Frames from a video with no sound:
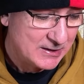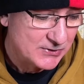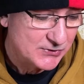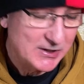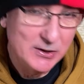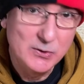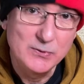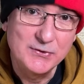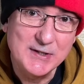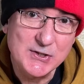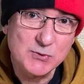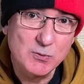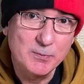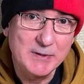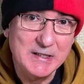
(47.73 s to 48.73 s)
So
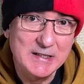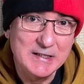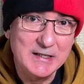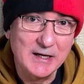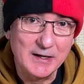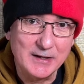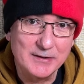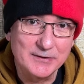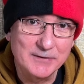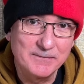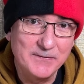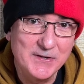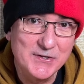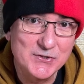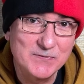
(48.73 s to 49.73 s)
this will be the
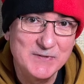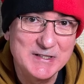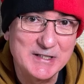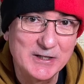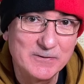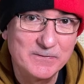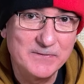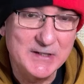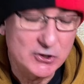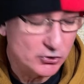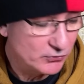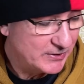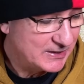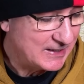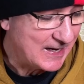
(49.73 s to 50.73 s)
first video
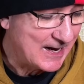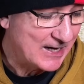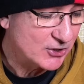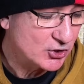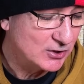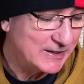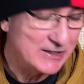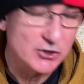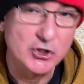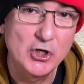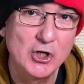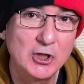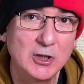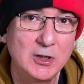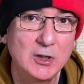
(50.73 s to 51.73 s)
featuring actual
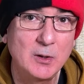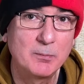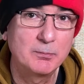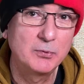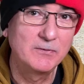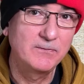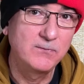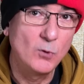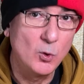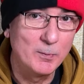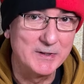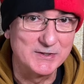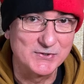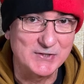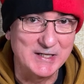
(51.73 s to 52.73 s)
internal
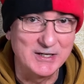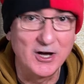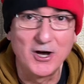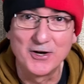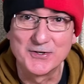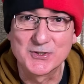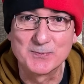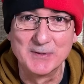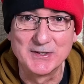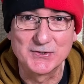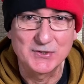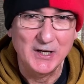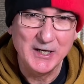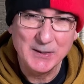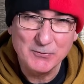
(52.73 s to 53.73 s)
performance
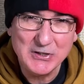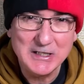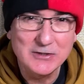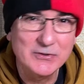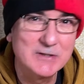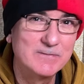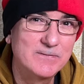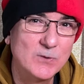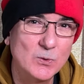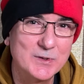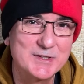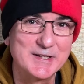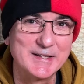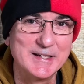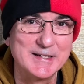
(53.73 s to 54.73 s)
enhancements, and I'm really looking
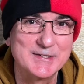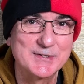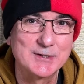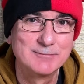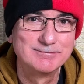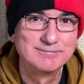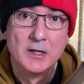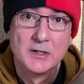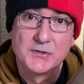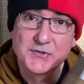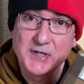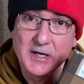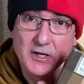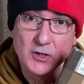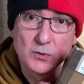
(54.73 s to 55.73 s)
forward to this.
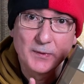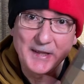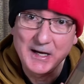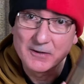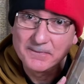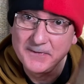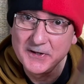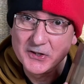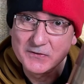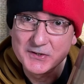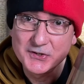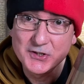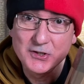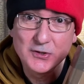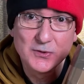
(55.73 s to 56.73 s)
So without further
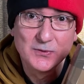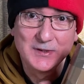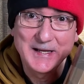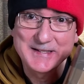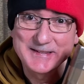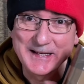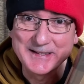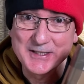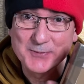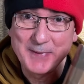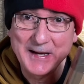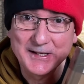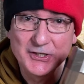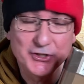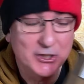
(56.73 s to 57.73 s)
ado, let's get this
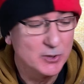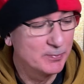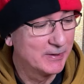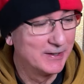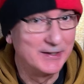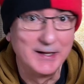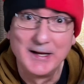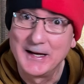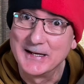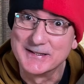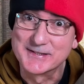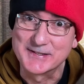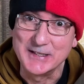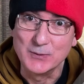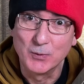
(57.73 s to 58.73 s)
package open
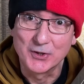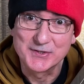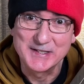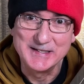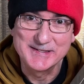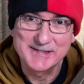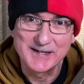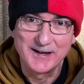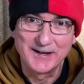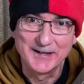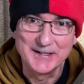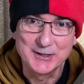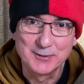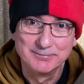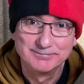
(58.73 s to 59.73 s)
and see what's
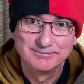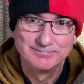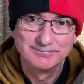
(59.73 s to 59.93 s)
inside.